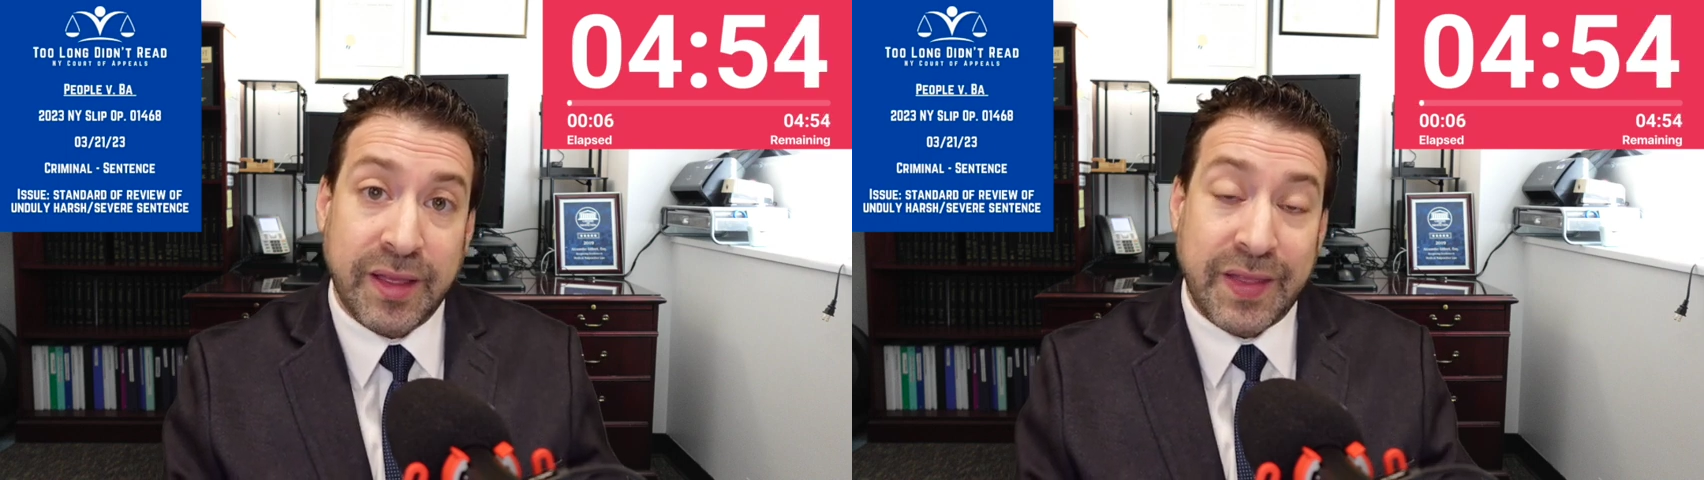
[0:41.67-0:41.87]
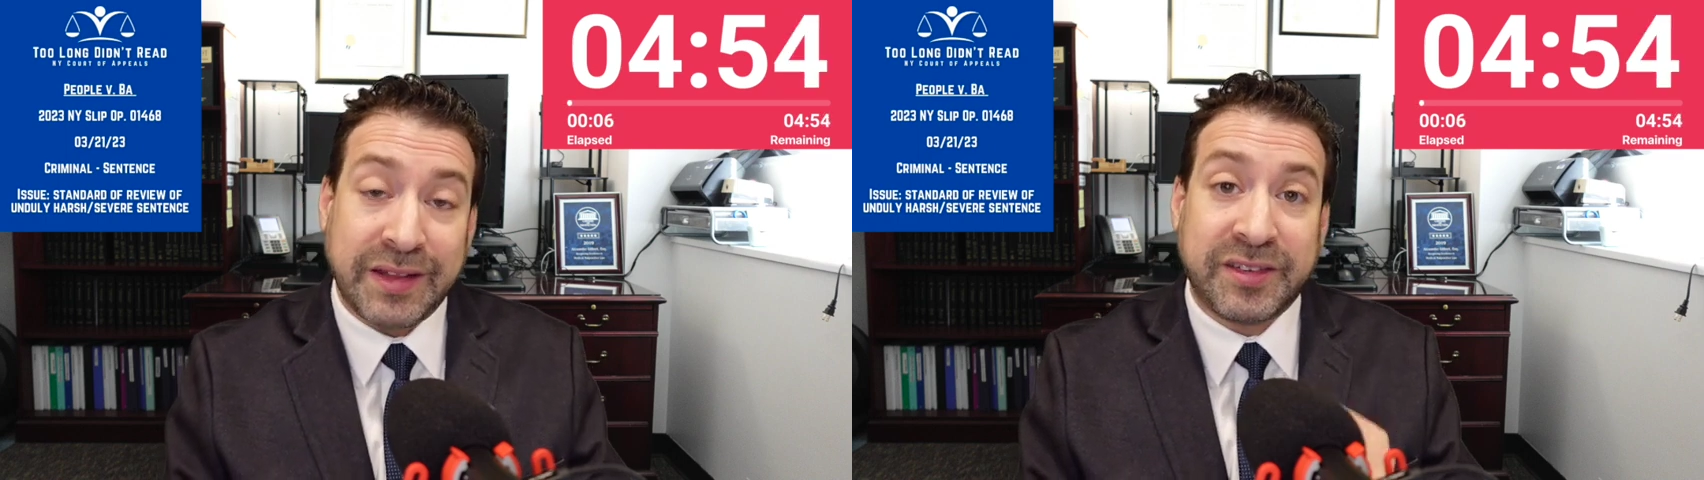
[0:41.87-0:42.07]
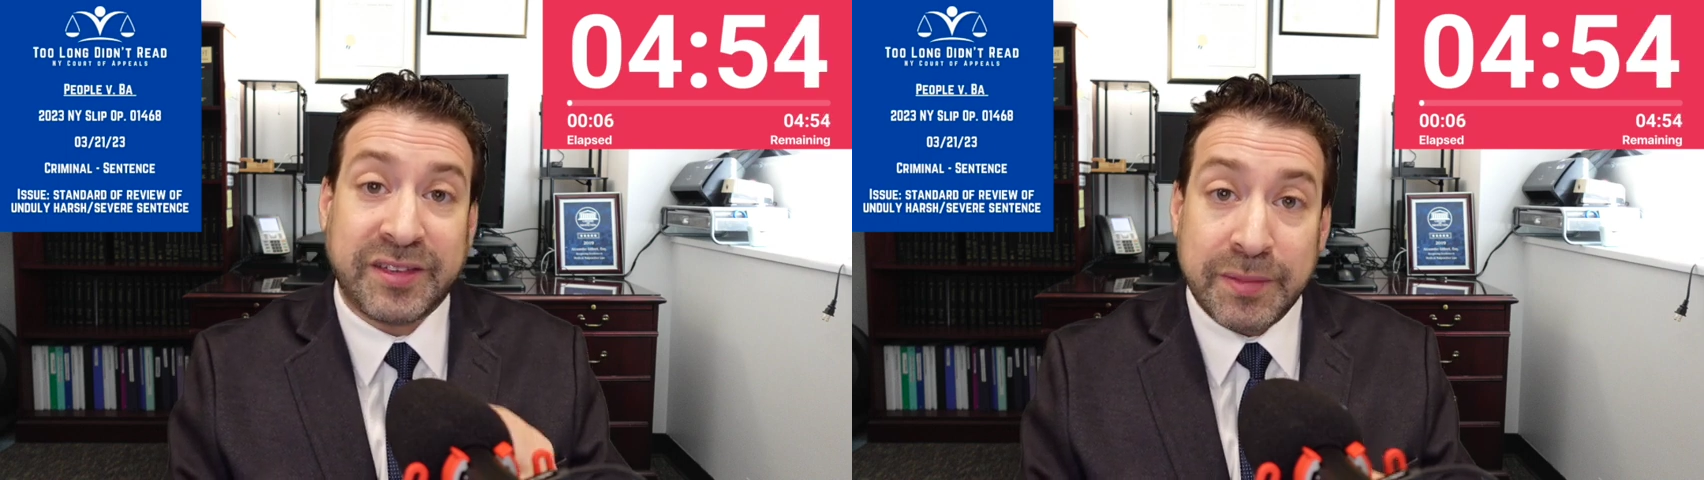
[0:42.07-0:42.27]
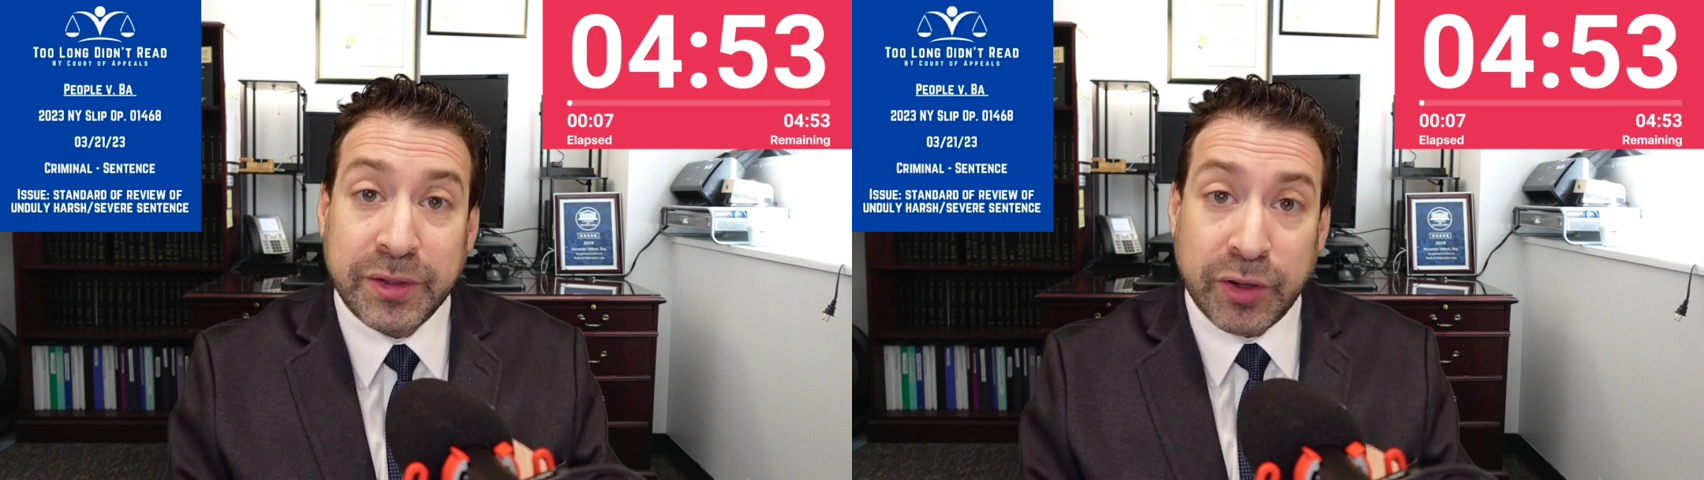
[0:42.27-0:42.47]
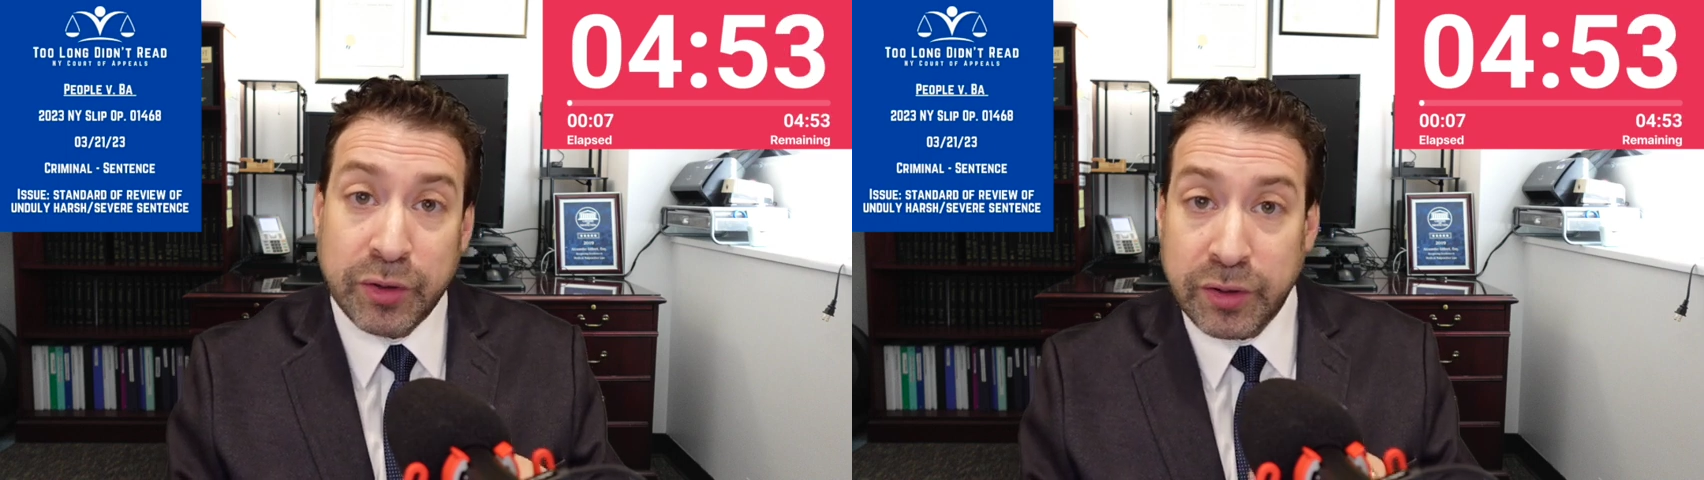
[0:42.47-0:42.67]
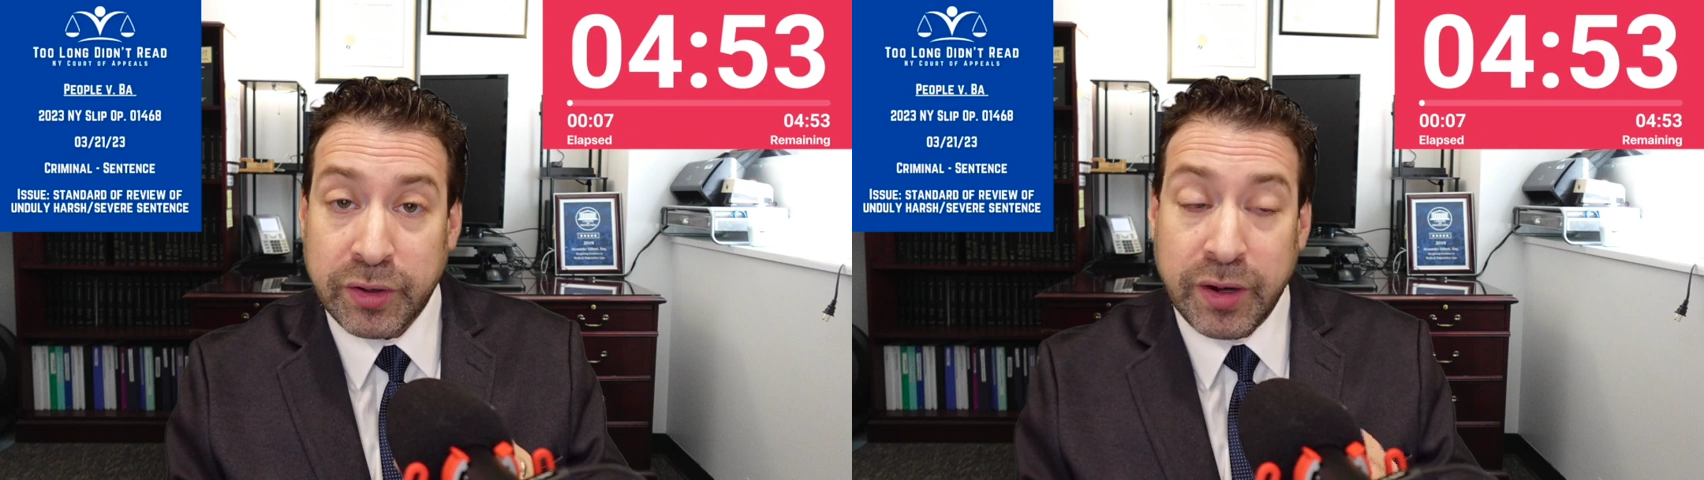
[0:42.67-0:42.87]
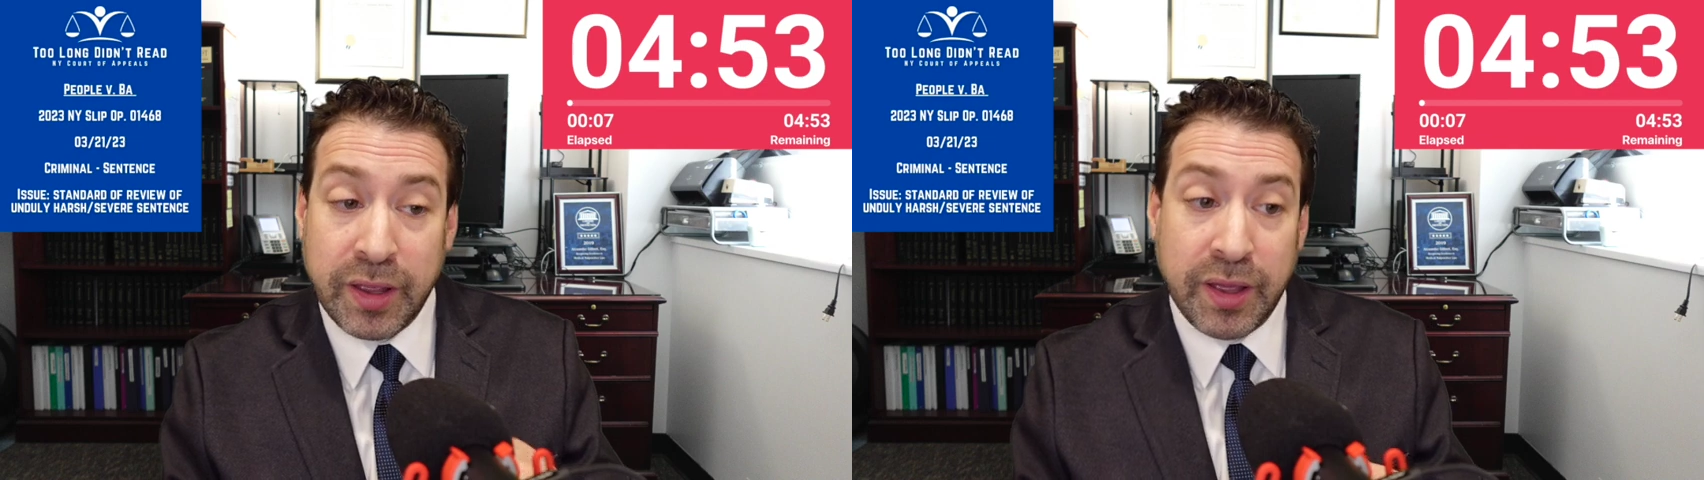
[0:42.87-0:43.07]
that's similar